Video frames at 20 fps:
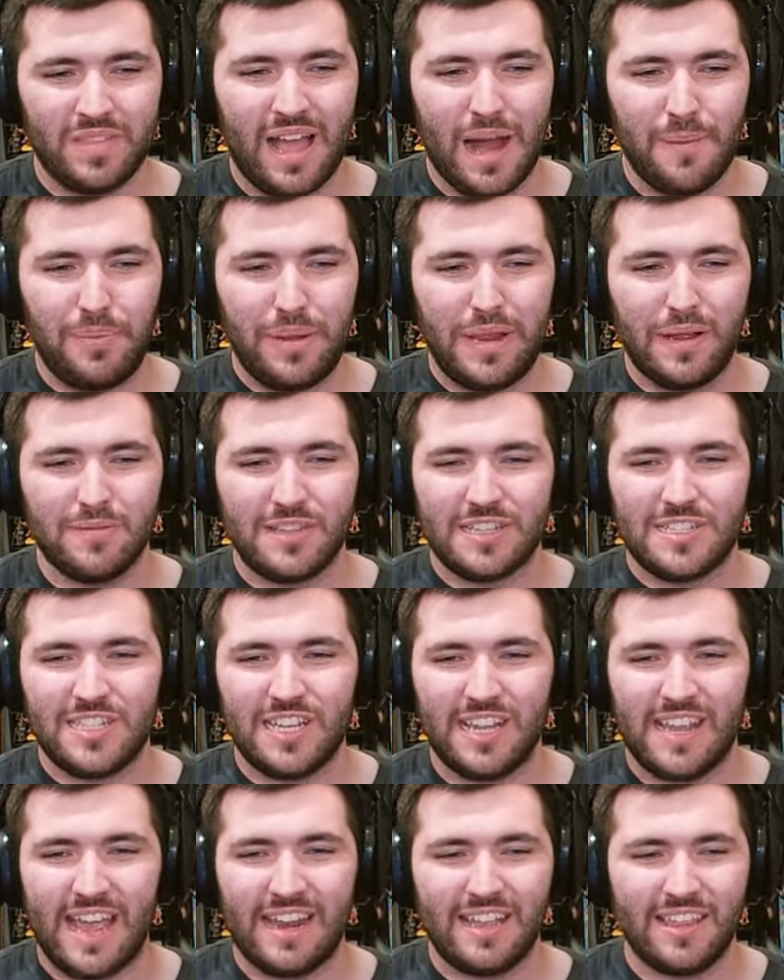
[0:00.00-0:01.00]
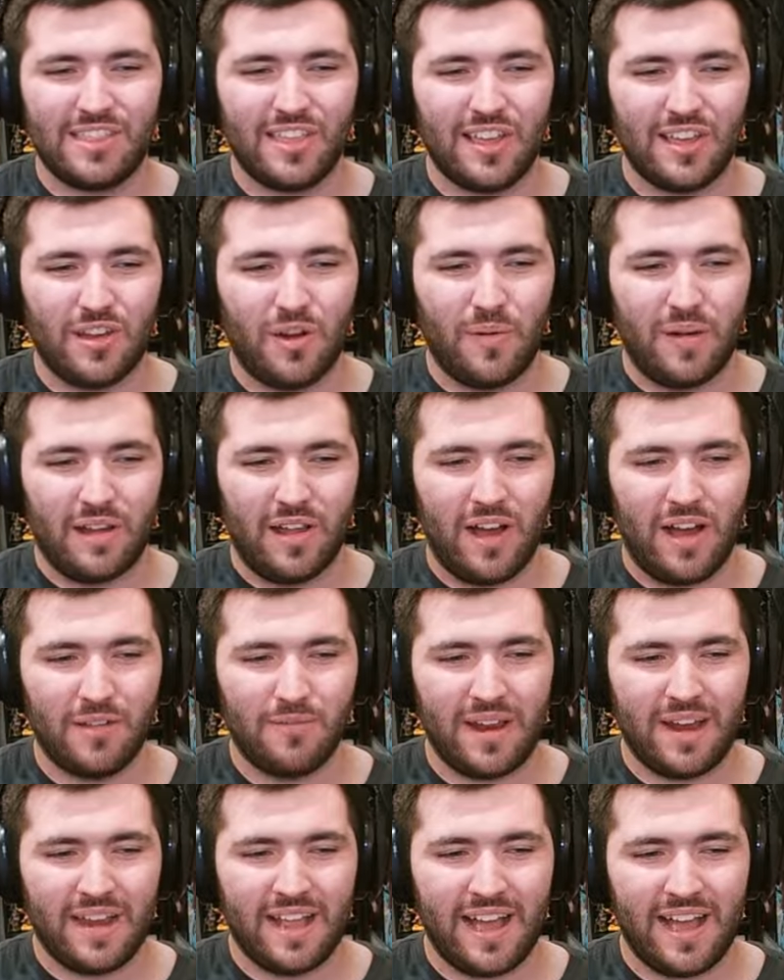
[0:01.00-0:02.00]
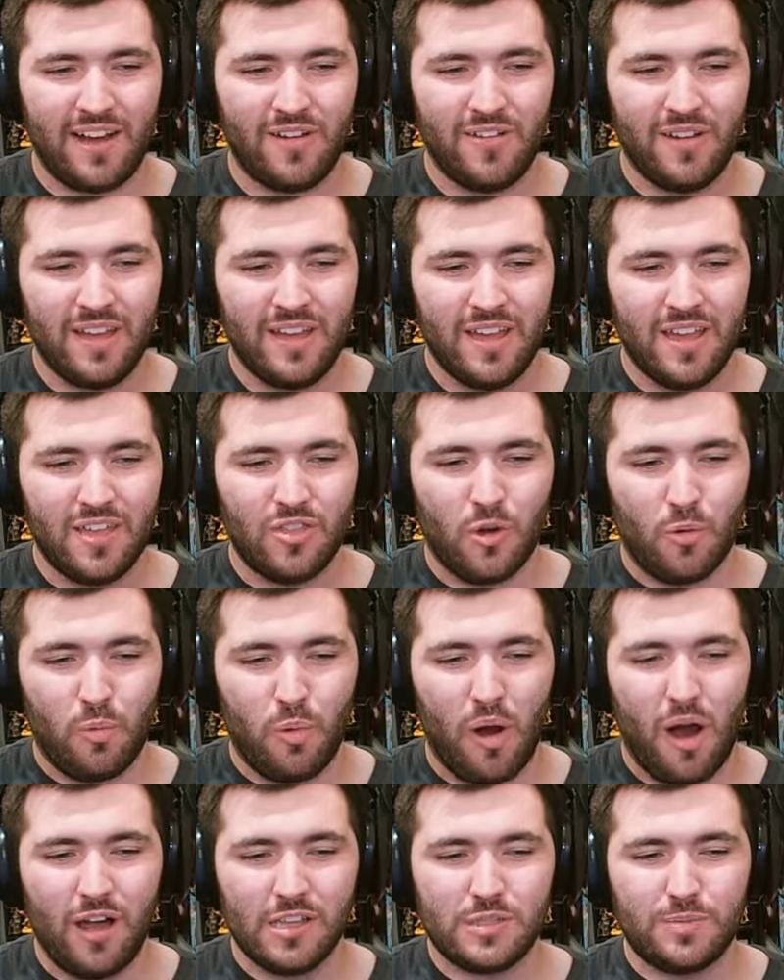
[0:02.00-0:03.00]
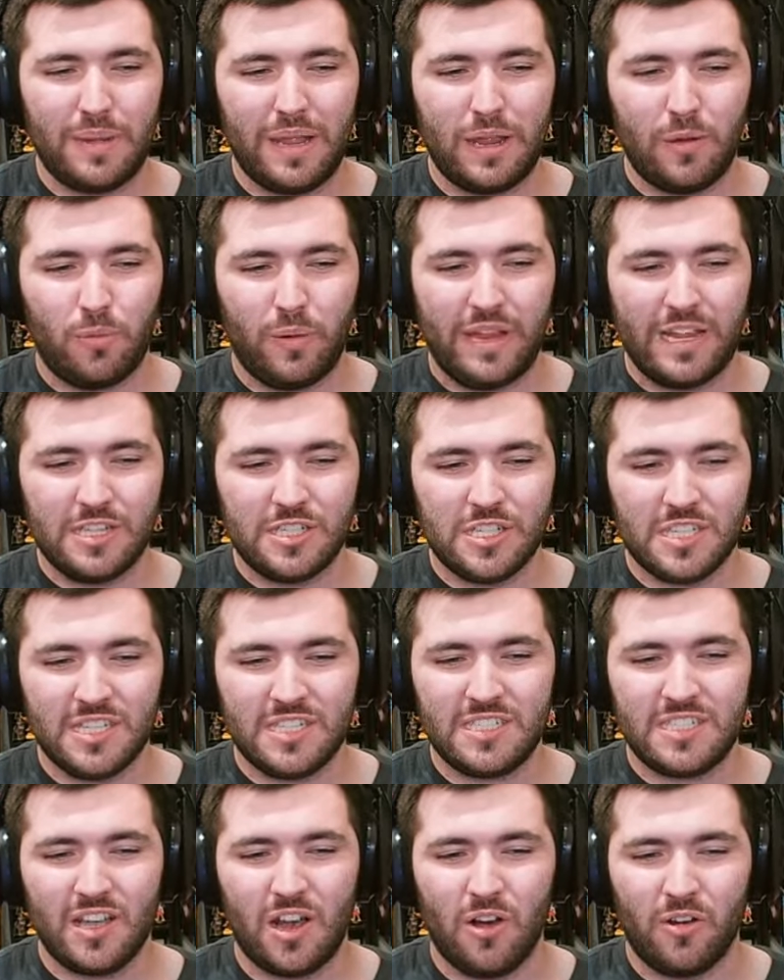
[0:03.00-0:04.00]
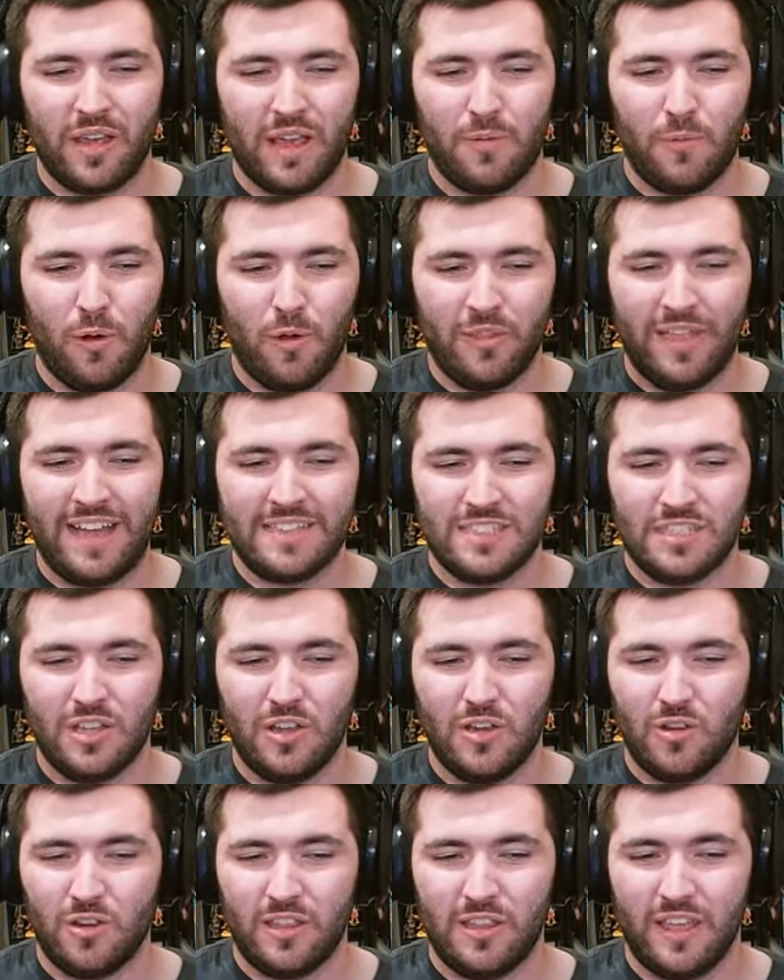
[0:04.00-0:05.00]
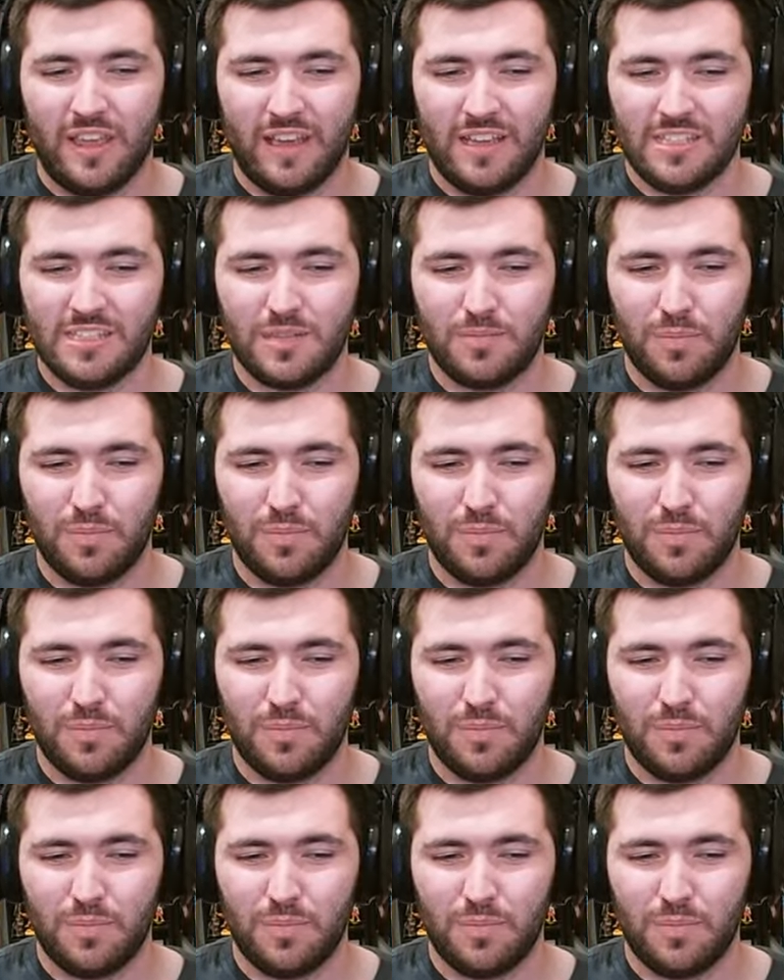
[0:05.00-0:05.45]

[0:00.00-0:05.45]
not being able to see anything going on right now. The walls being Weegees. Okay, well, that's new to this,